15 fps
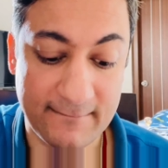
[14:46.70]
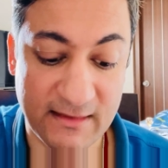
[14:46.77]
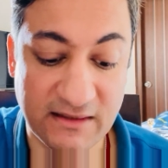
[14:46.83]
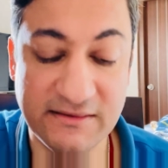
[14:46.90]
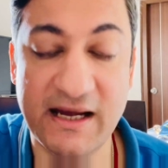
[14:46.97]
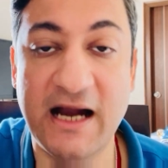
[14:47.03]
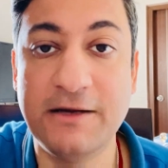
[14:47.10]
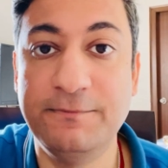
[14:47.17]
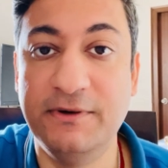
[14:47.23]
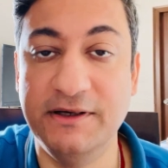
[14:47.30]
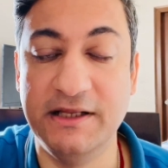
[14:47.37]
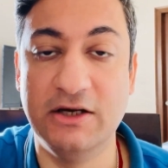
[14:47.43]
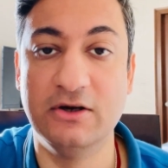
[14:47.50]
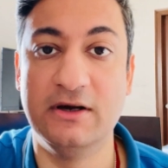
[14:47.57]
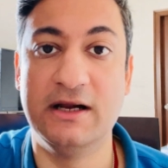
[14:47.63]
that
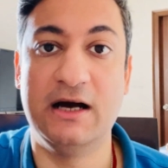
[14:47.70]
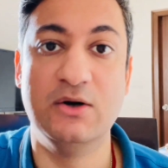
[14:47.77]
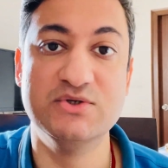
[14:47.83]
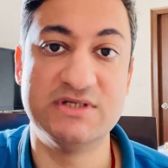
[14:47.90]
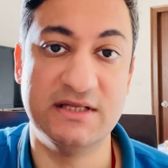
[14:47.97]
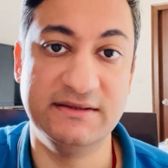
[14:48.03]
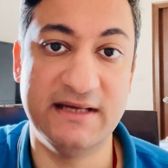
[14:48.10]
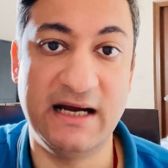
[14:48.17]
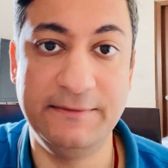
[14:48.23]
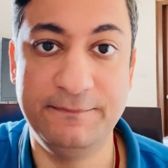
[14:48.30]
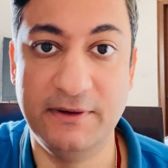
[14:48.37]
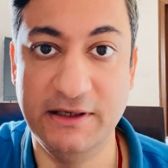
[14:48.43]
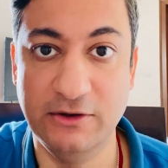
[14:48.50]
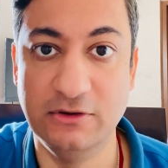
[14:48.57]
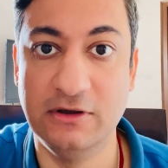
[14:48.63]
particular house and that
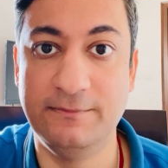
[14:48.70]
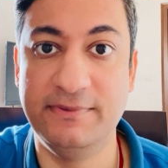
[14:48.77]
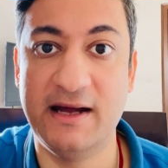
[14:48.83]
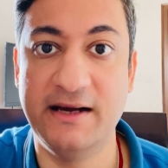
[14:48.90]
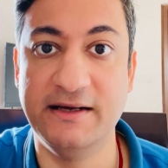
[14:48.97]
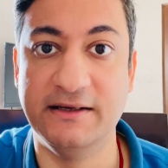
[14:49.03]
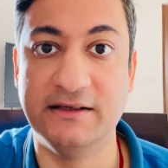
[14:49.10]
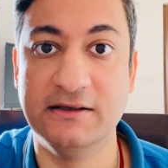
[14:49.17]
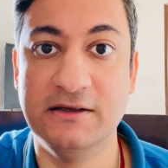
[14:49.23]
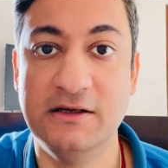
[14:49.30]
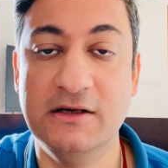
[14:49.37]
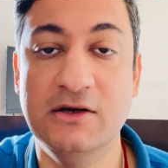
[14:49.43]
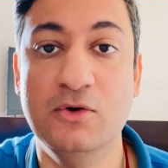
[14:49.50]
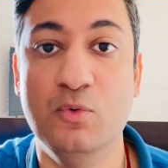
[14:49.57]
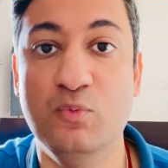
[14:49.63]
particular planet,
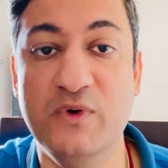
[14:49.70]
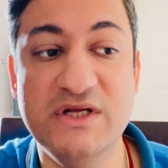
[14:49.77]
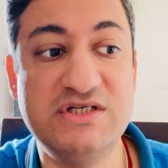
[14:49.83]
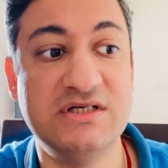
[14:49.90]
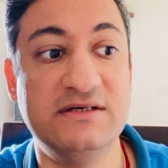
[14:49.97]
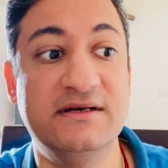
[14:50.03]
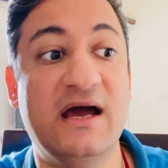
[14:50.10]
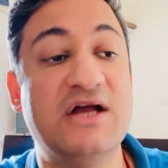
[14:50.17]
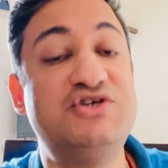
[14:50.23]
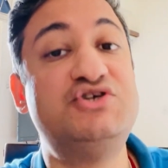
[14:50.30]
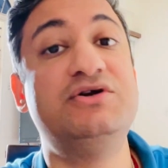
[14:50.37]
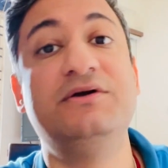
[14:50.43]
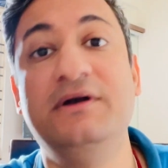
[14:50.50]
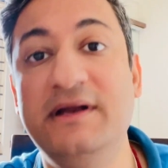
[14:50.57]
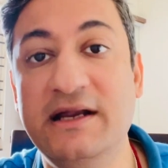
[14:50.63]
which
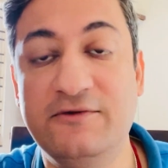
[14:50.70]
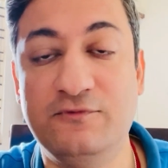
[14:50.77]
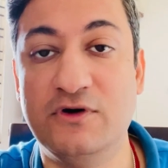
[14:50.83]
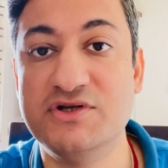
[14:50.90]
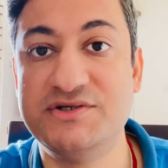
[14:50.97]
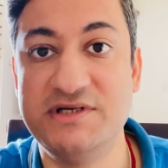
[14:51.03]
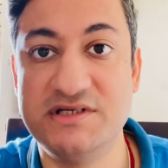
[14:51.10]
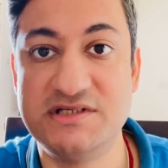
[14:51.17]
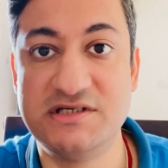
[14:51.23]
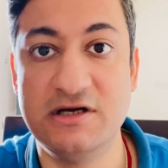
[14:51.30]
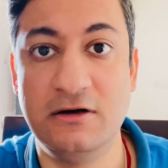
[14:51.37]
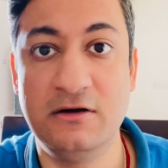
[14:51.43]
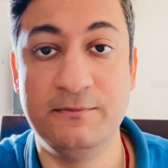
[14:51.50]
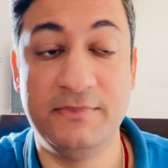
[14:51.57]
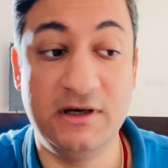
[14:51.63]
naturally it was
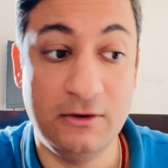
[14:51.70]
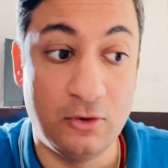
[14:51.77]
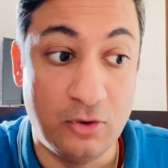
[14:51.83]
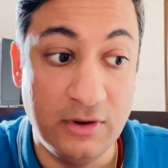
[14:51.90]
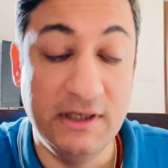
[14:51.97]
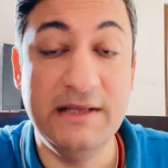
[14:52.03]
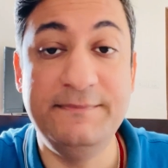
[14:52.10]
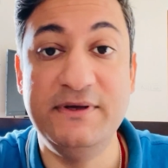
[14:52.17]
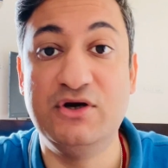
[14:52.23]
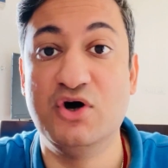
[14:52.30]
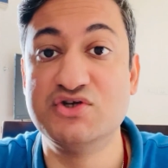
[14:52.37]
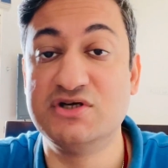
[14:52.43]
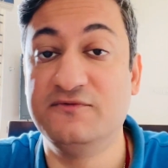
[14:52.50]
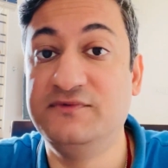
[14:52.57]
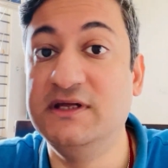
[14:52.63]
disturbed, but only
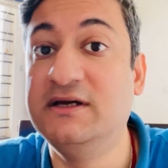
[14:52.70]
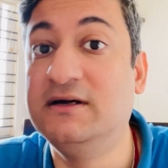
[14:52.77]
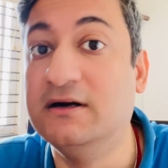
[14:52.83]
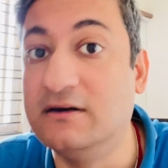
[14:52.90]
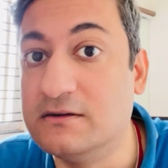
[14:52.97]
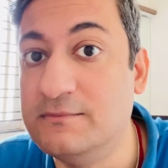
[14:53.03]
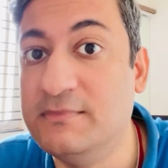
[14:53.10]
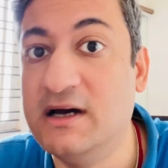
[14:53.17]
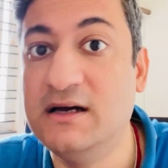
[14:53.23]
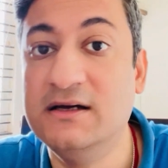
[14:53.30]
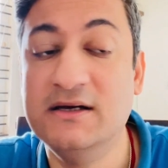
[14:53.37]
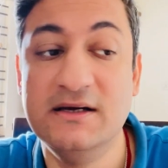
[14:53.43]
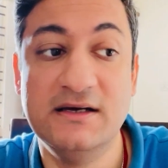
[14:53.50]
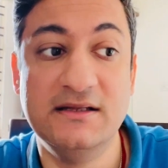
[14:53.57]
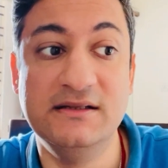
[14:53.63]
because of the karma,
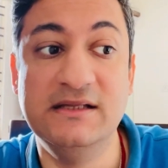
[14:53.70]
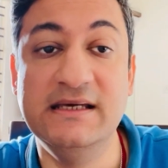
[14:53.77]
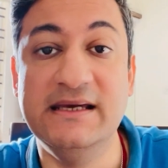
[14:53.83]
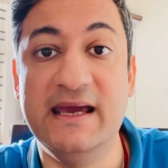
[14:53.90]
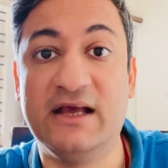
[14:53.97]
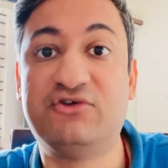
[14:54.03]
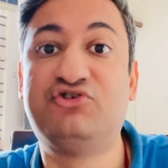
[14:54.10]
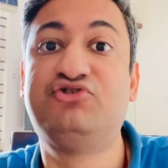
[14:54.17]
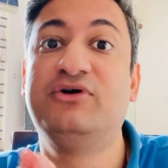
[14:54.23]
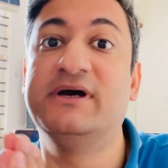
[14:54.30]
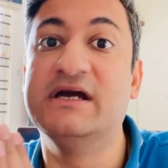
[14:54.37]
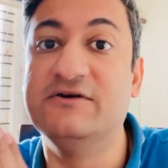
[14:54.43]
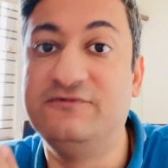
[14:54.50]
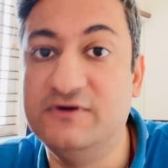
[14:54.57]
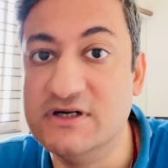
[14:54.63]
the extra
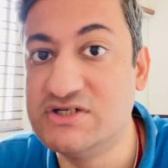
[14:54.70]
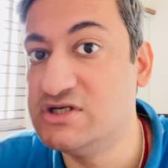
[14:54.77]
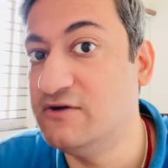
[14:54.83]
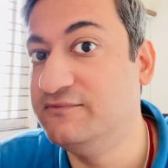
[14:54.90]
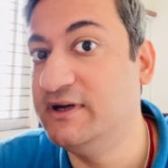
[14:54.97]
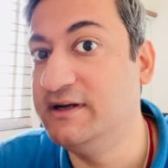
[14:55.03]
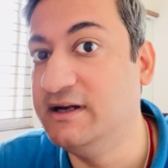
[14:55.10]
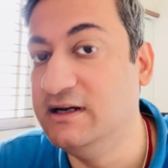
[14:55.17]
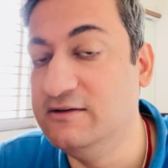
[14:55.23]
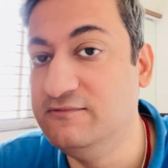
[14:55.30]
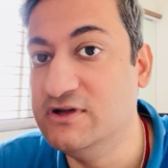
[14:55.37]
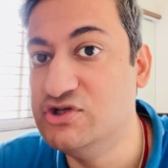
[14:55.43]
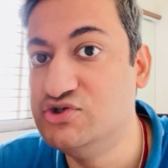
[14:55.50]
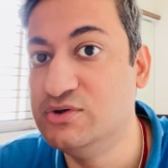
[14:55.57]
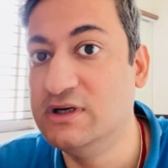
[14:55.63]
efforts of that
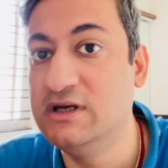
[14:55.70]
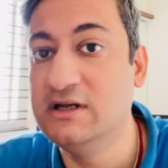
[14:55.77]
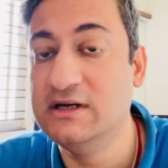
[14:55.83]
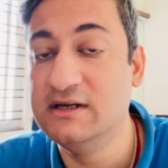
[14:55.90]
individual